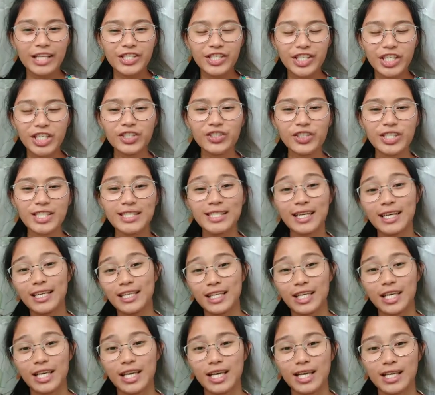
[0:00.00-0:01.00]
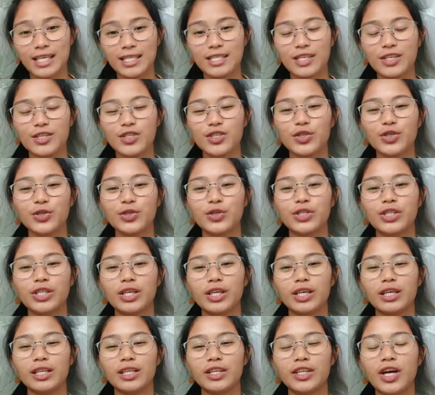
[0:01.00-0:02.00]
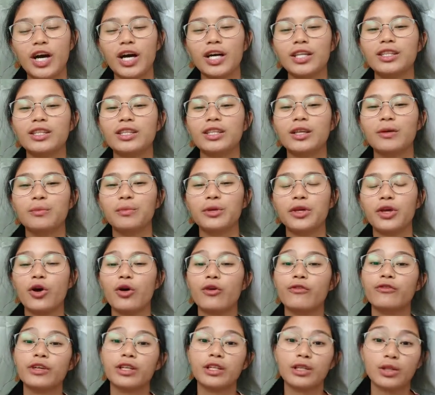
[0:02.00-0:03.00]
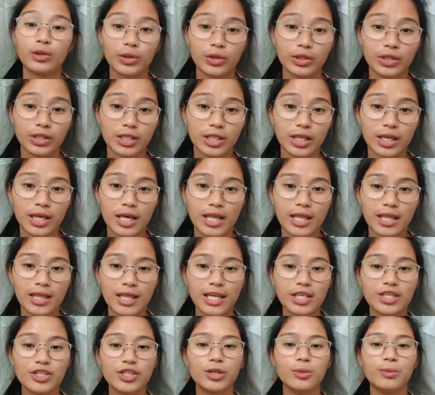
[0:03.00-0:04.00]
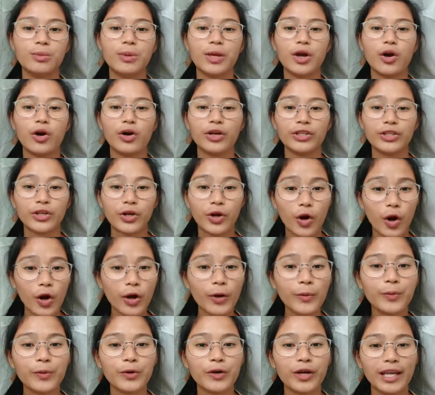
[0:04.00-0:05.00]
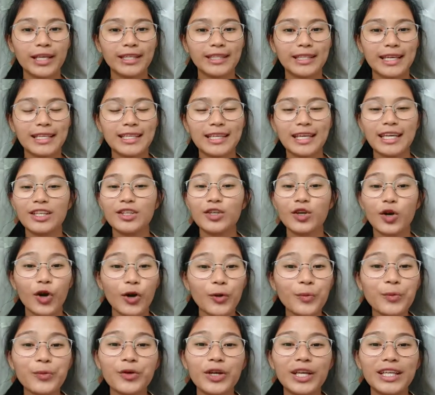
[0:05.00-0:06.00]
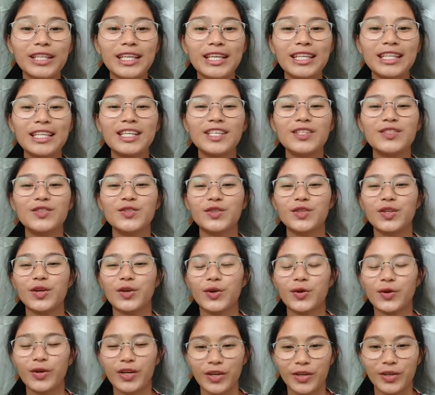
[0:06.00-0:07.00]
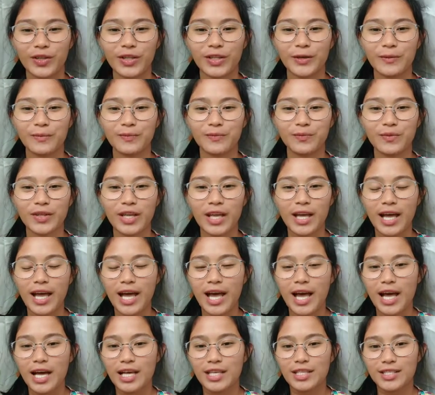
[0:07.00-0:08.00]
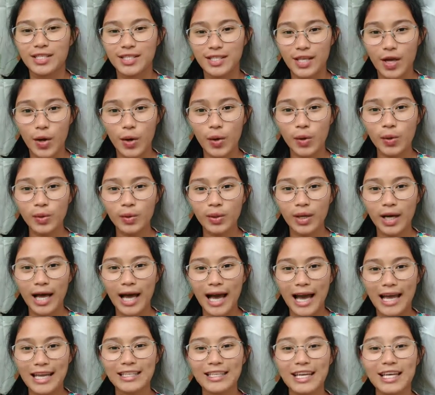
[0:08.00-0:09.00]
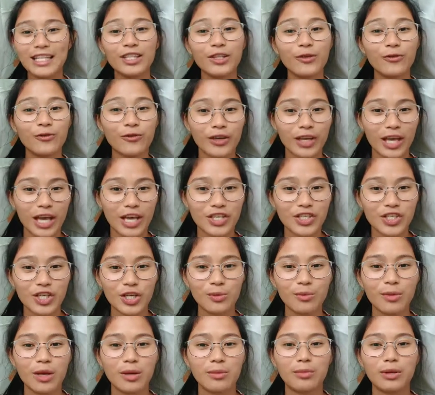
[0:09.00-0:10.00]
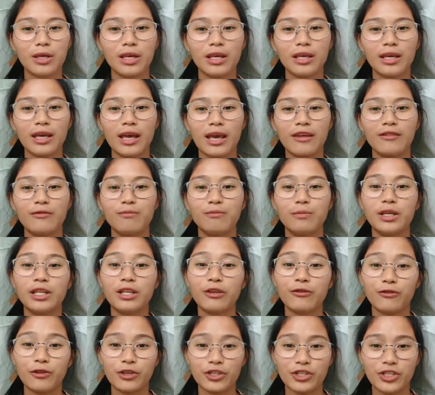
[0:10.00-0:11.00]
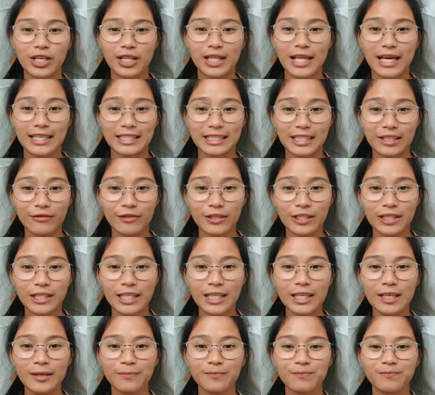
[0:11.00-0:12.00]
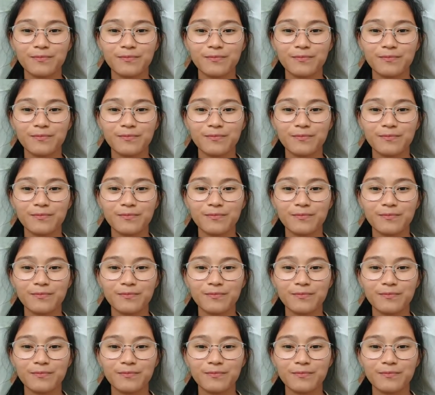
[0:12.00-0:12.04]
Children's ideas should not be overlooked. They should be incorporated into the curriculum. So, identification may be a beneficial activity